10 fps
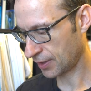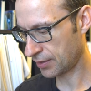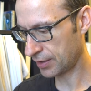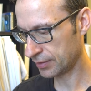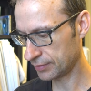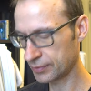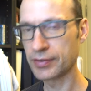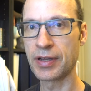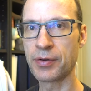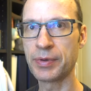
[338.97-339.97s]
All right,
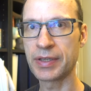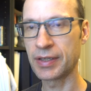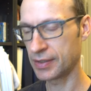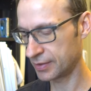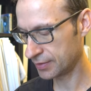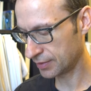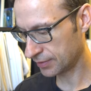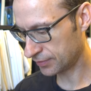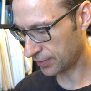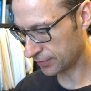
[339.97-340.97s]
so now we can
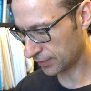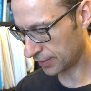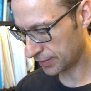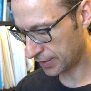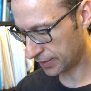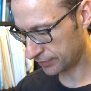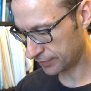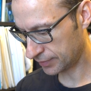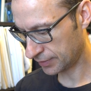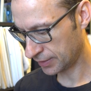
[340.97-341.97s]
start the lung
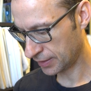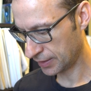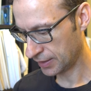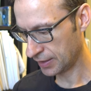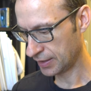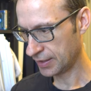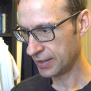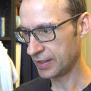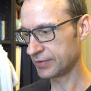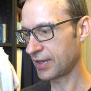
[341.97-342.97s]
test.
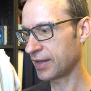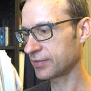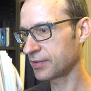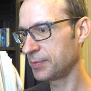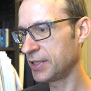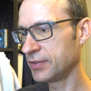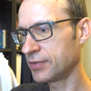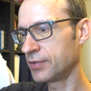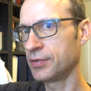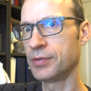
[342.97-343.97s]
It's asking me
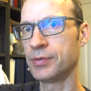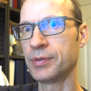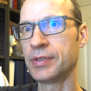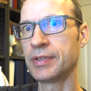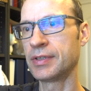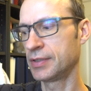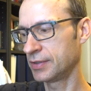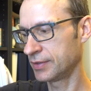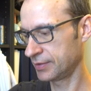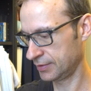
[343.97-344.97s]
to
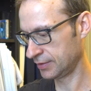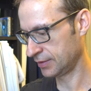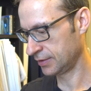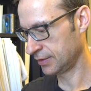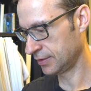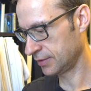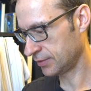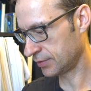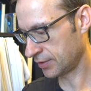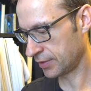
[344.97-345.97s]

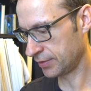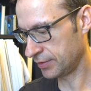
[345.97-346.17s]
turn on the